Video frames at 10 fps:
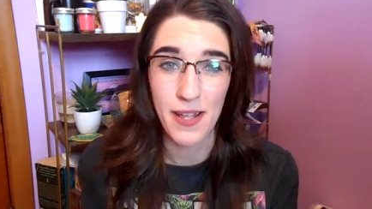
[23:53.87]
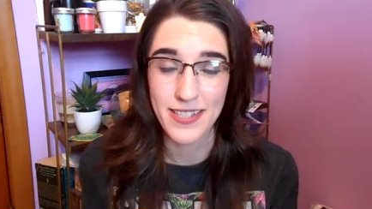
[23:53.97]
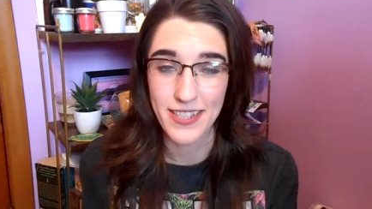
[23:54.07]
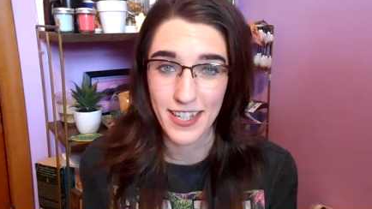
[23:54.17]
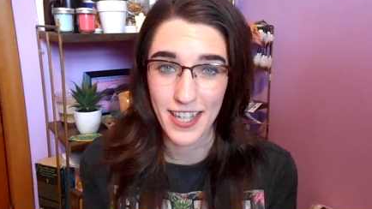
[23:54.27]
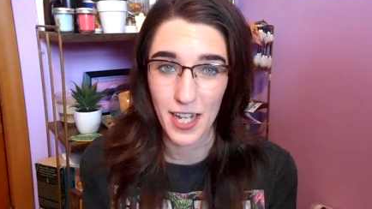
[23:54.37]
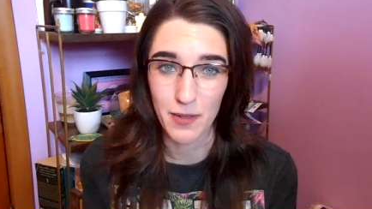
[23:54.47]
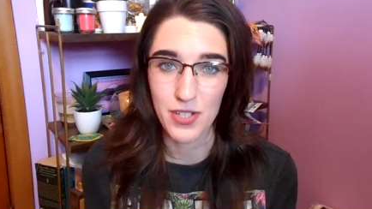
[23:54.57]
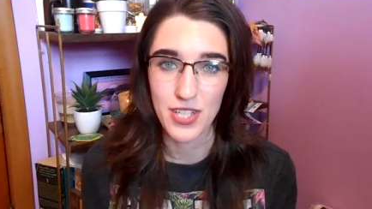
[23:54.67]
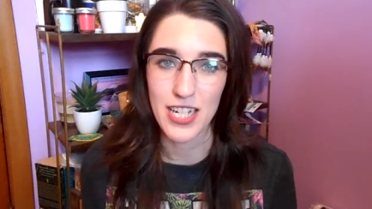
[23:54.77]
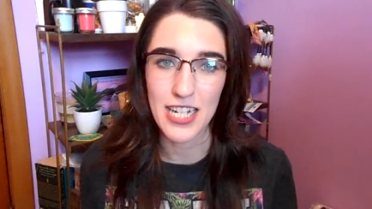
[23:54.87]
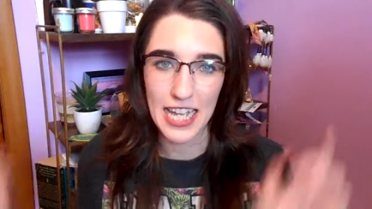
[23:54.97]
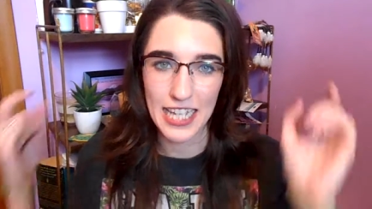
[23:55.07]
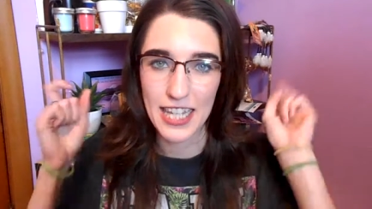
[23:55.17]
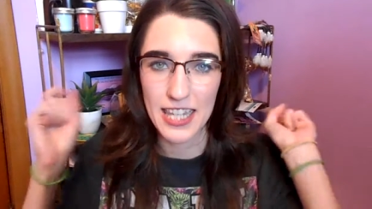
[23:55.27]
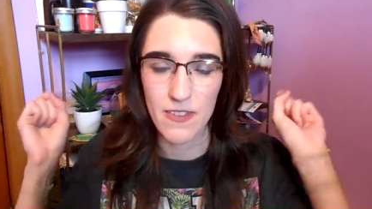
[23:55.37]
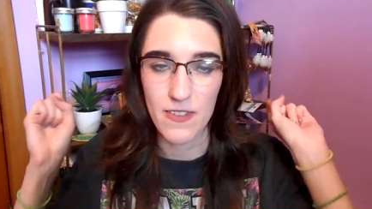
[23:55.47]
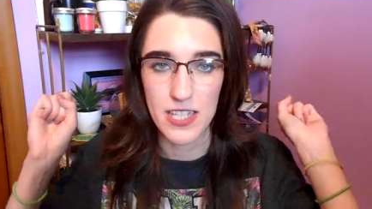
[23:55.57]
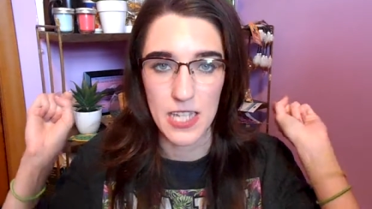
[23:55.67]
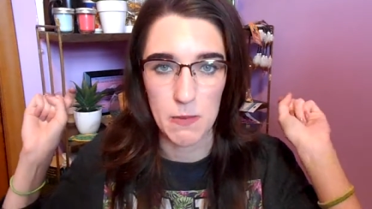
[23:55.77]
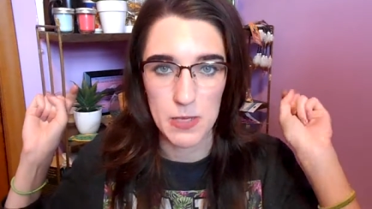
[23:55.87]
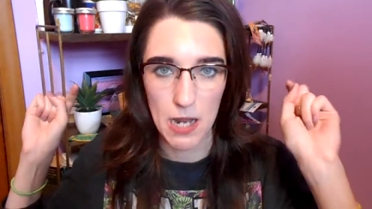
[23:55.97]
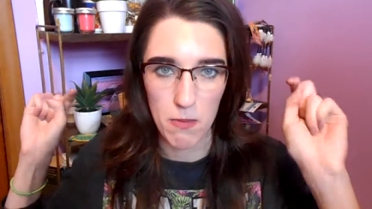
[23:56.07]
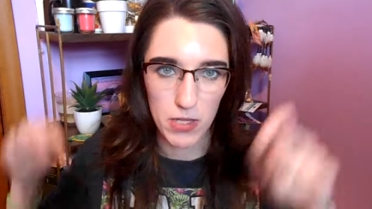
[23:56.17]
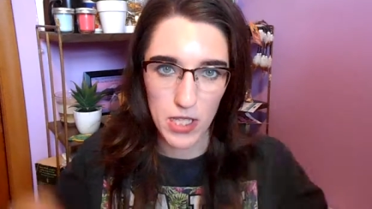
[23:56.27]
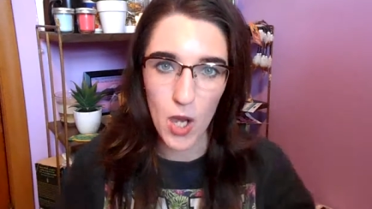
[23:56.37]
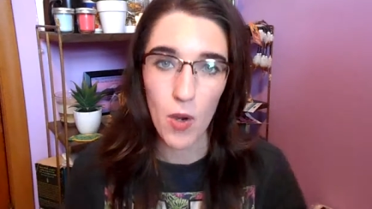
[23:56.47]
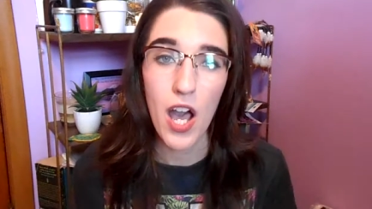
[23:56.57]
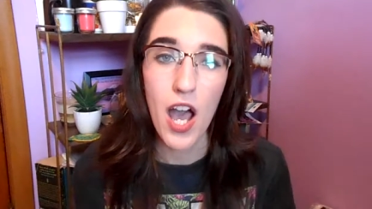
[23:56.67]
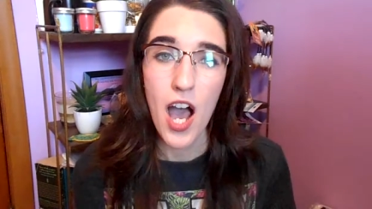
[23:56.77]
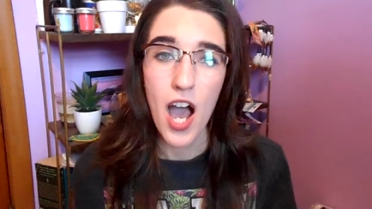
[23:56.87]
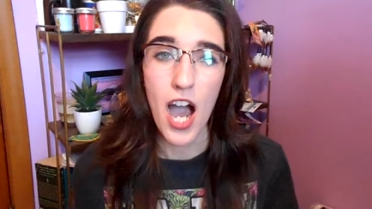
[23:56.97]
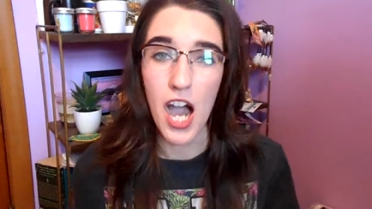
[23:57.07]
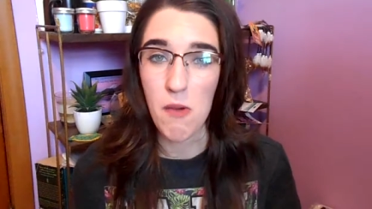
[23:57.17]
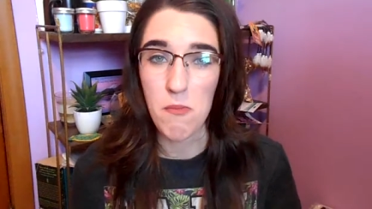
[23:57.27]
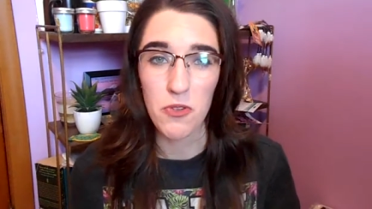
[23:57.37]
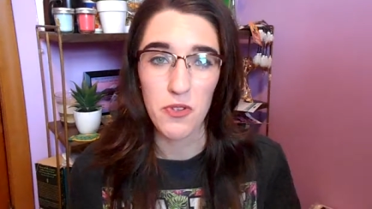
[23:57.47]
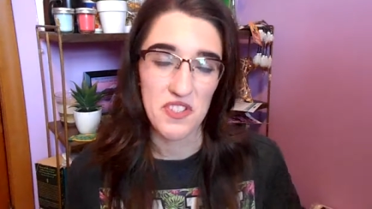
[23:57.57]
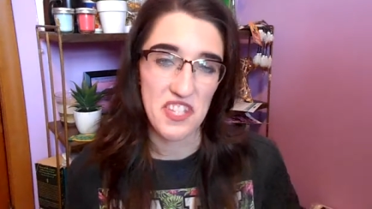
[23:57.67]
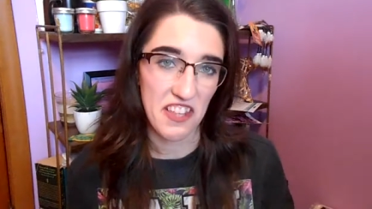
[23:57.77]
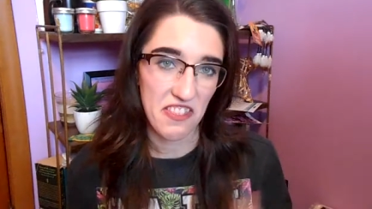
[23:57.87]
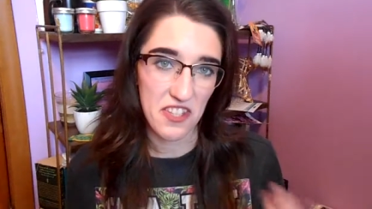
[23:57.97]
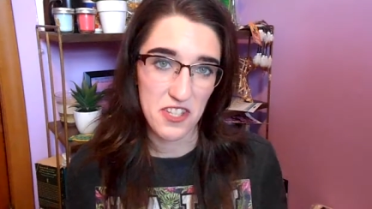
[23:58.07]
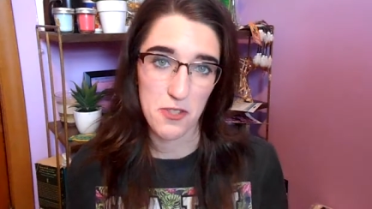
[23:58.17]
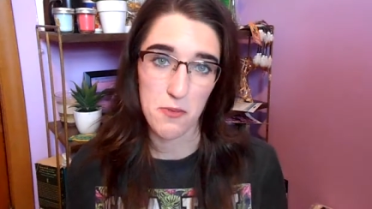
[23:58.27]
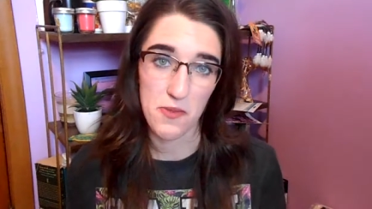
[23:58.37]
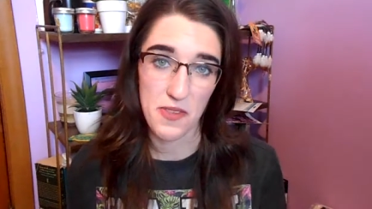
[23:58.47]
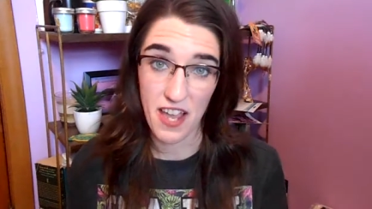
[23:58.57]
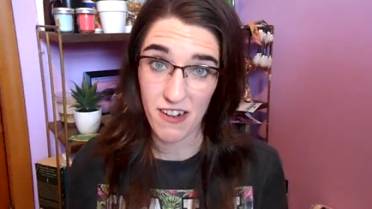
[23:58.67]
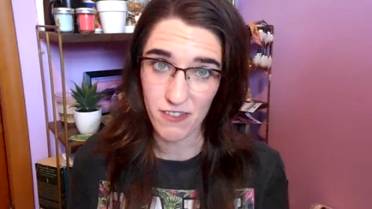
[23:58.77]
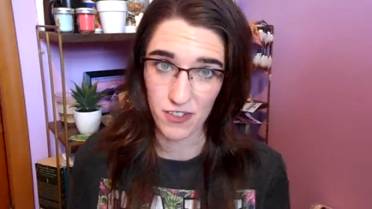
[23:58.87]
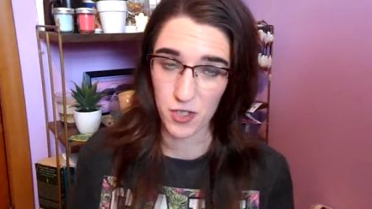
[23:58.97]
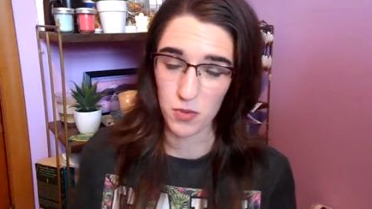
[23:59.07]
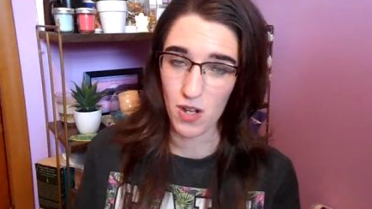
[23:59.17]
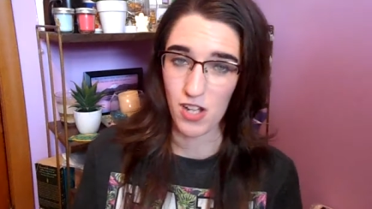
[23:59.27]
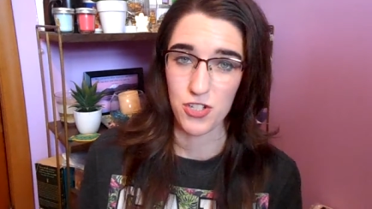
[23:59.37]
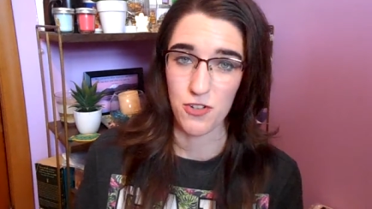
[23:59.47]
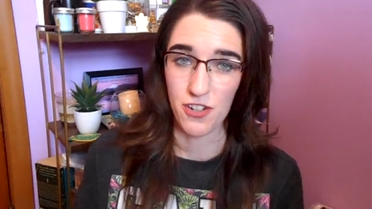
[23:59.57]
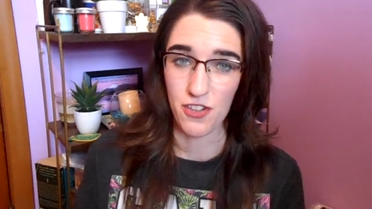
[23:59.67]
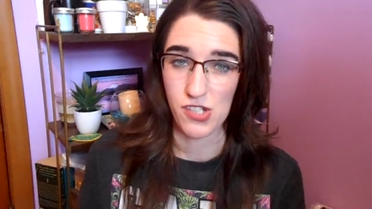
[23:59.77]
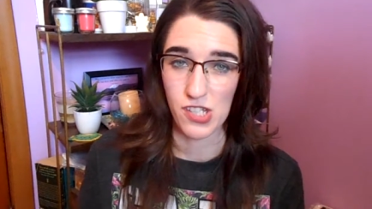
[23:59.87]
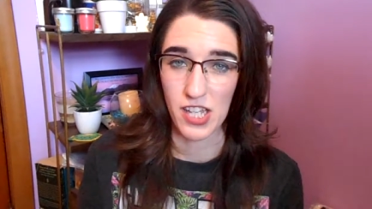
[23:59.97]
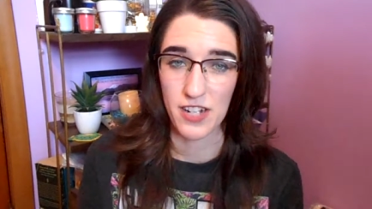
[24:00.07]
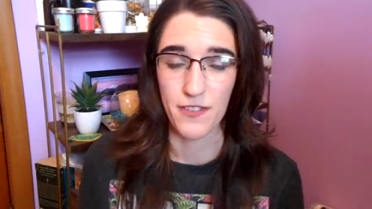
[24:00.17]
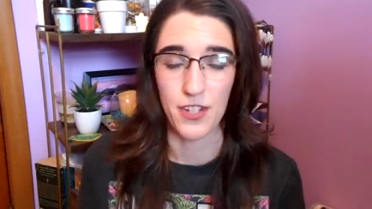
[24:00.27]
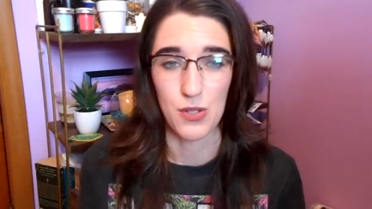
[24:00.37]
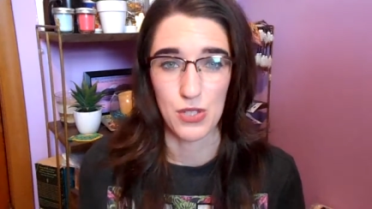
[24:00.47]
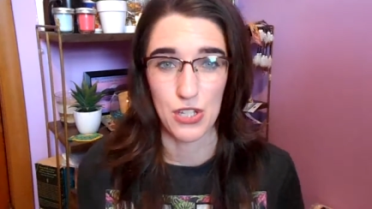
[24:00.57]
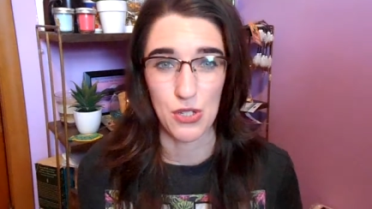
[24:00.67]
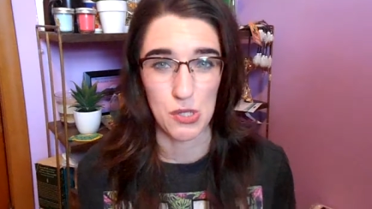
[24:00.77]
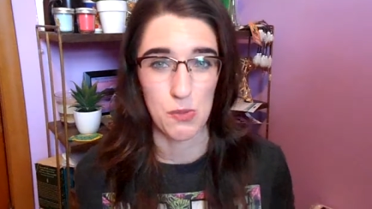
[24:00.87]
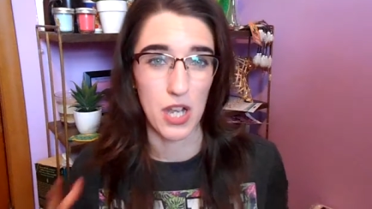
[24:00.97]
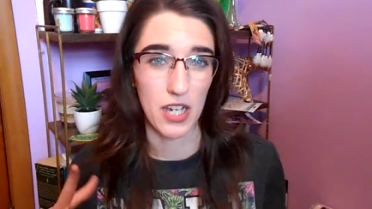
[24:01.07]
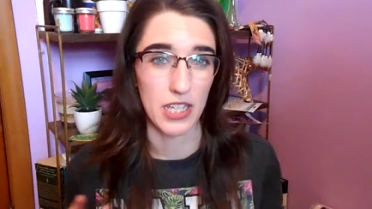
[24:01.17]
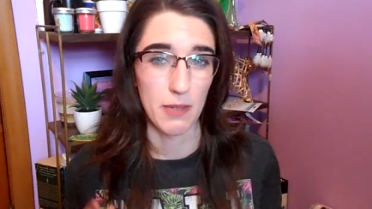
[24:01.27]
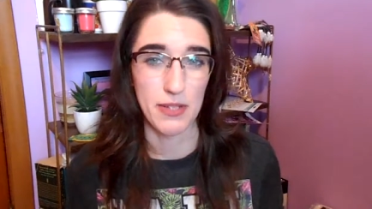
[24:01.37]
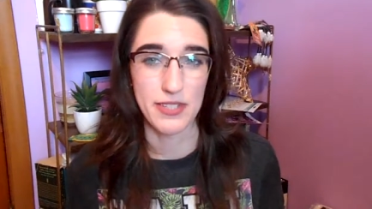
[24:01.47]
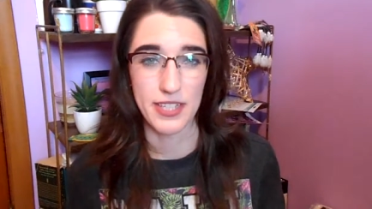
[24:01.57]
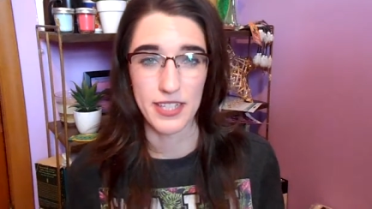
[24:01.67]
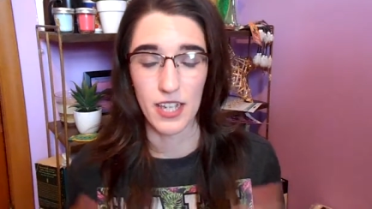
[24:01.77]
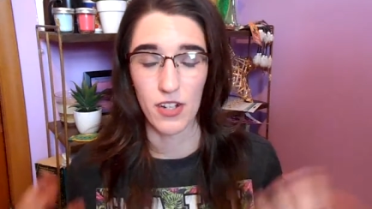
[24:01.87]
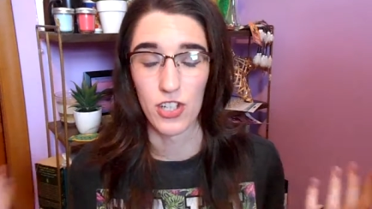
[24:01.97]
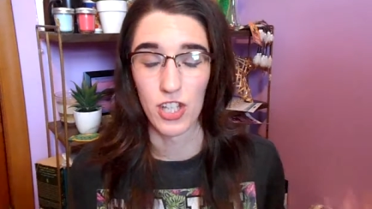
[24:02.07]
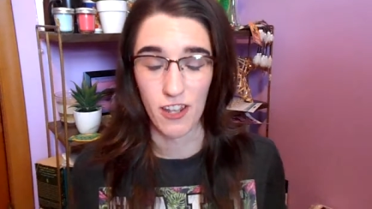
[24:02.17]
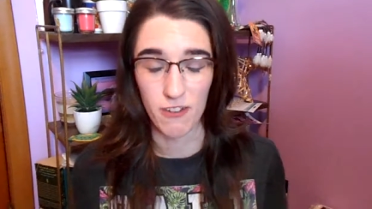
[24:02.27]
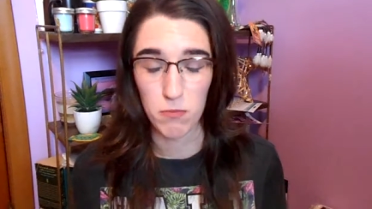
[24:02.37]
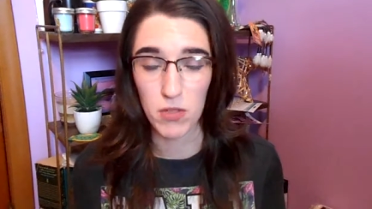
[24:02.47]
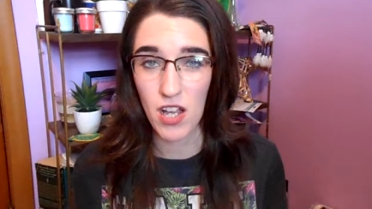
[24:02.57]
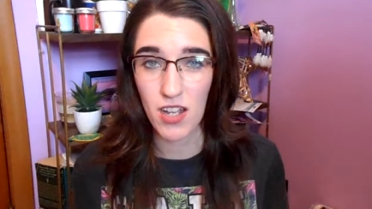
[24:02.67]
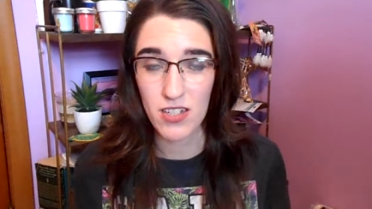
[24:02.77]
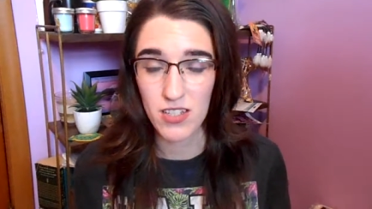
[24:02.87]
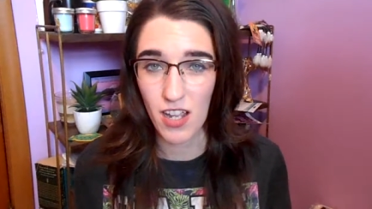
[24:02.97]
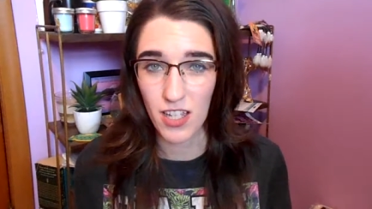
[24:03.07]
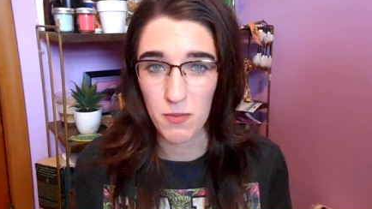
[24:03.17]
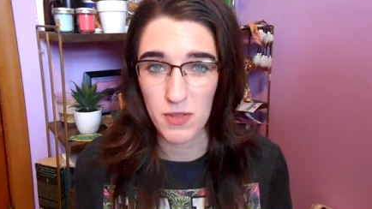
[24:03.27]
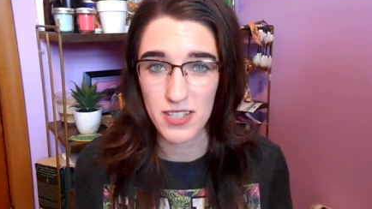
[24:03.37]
skincare routine I can leave the steps down below um, you can take this however you want to I know there's a lot of videos on YouTube talking about skincare and a lot of vlogs talking about